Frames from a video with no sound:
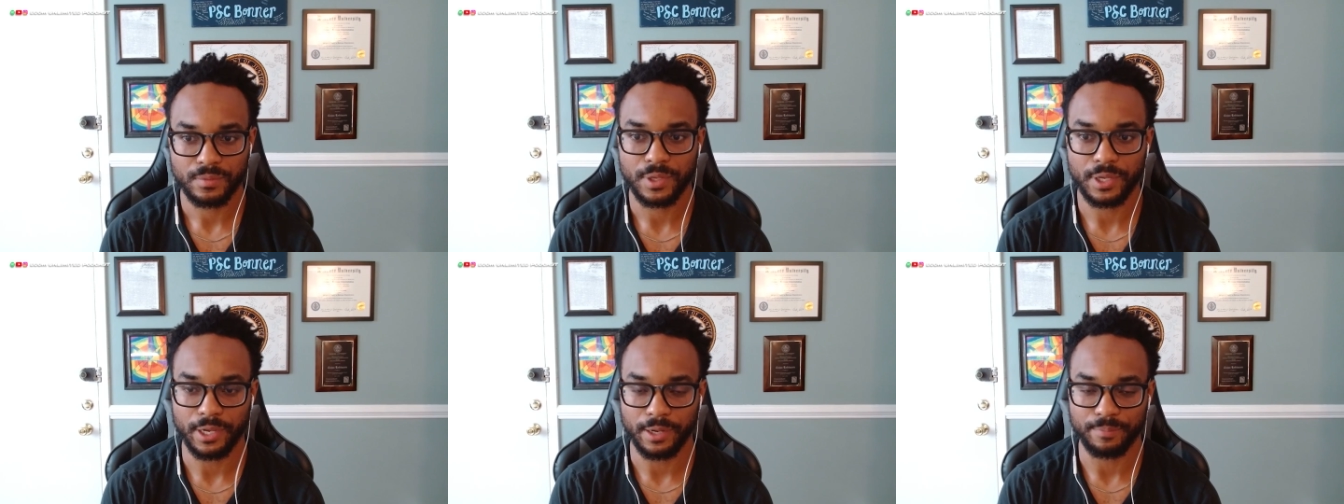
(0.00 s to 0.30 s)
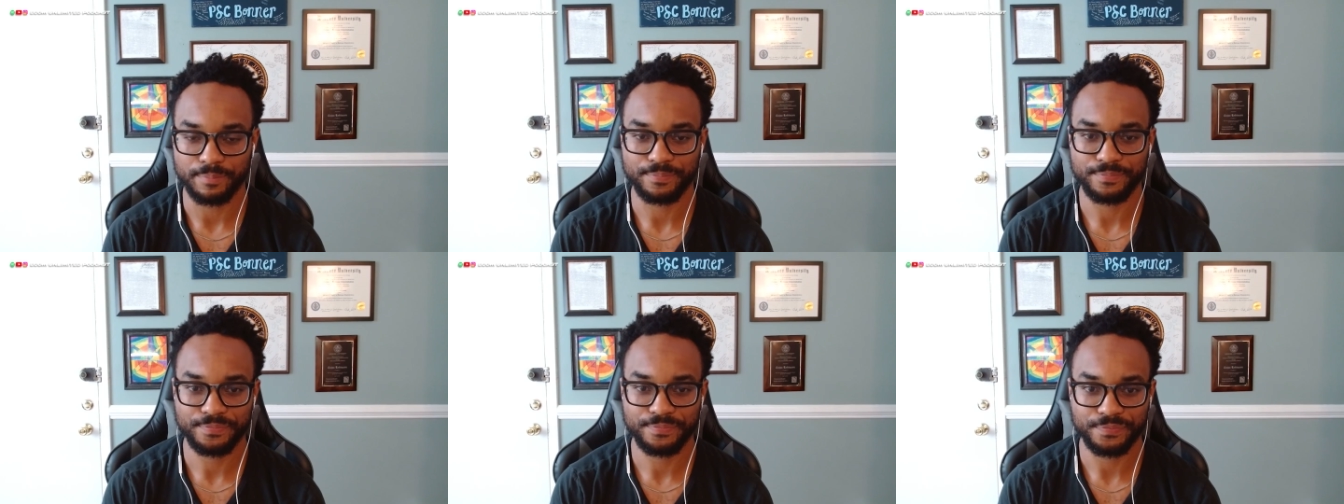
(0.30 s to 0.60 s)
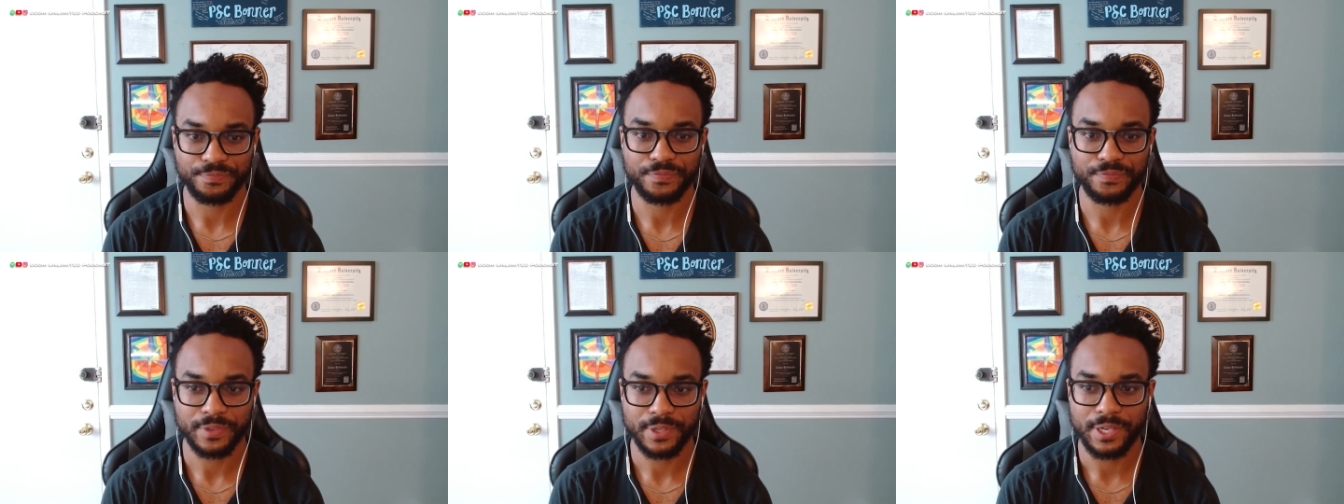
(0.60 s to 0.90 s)
Yep.
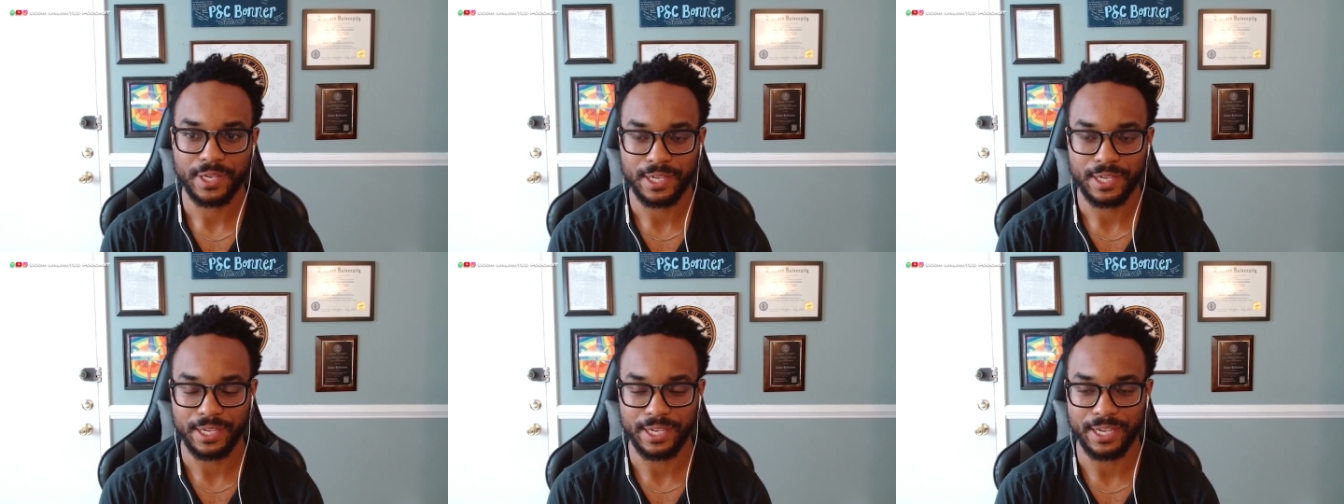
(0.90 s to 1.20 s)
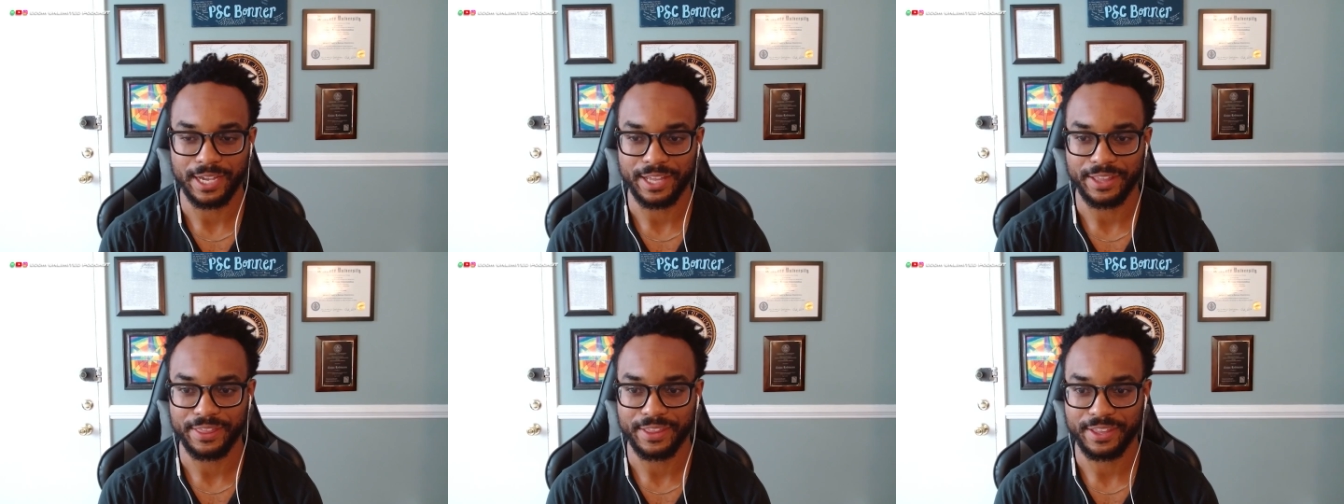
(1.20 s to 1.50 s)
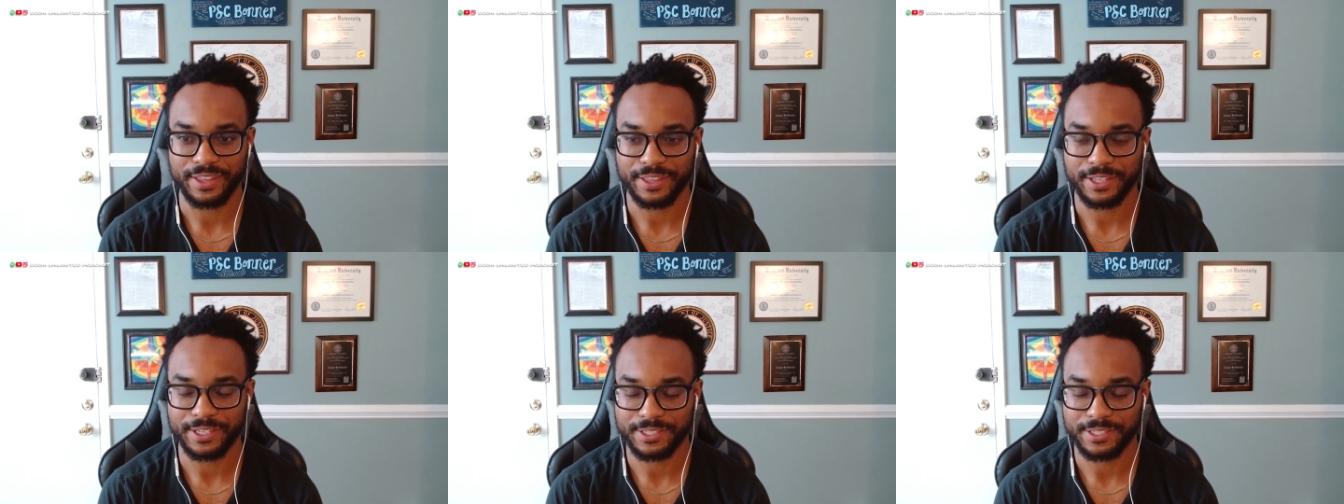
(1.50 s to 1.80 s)
Yeah,
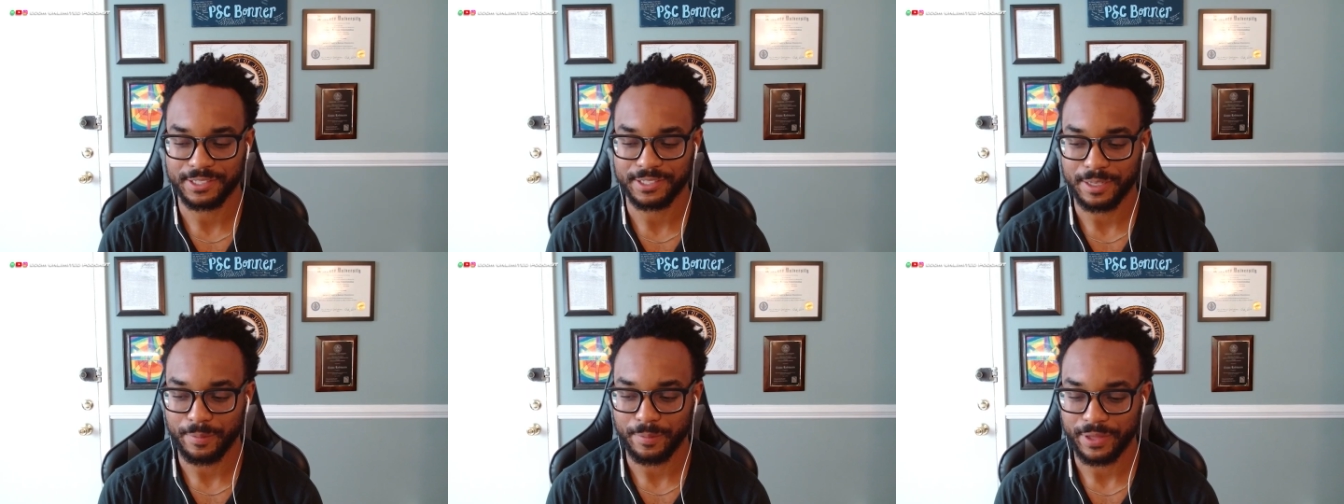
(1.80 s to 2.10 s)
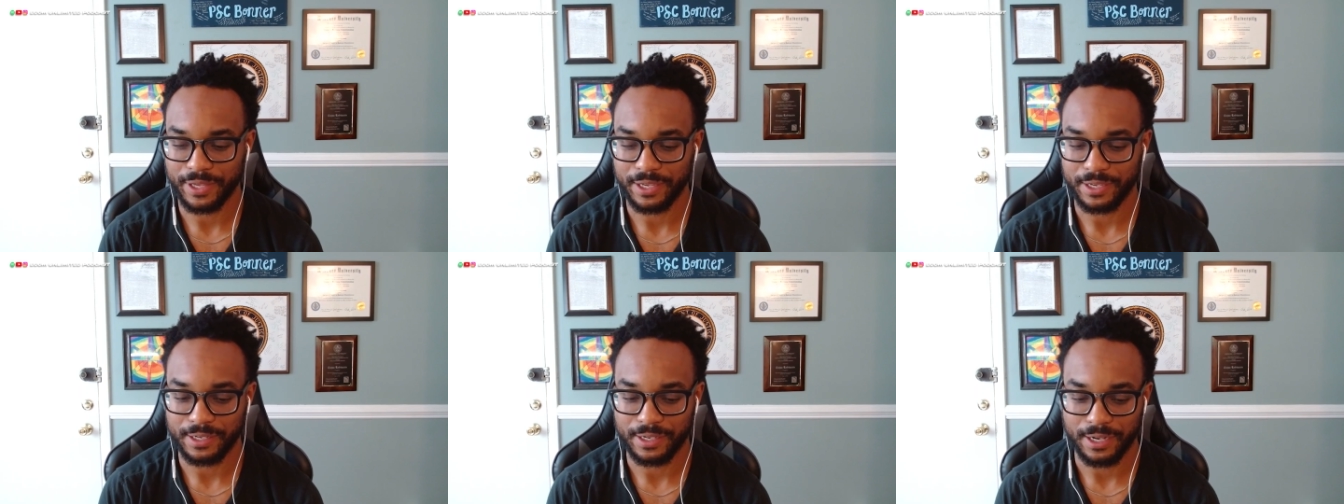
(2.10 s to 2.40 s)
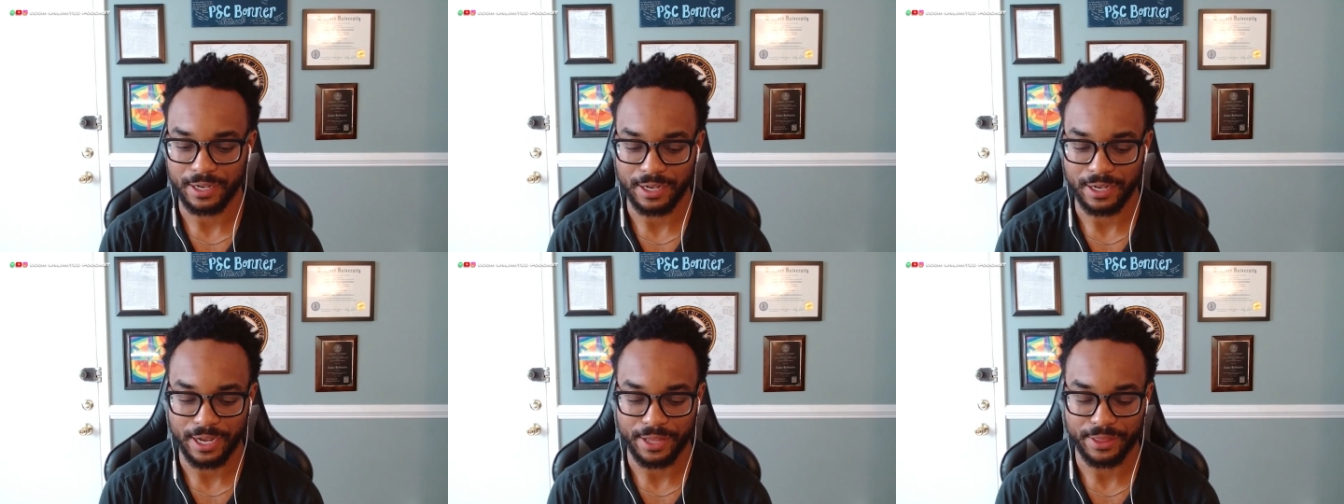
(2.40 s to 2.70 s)
and this is something uh,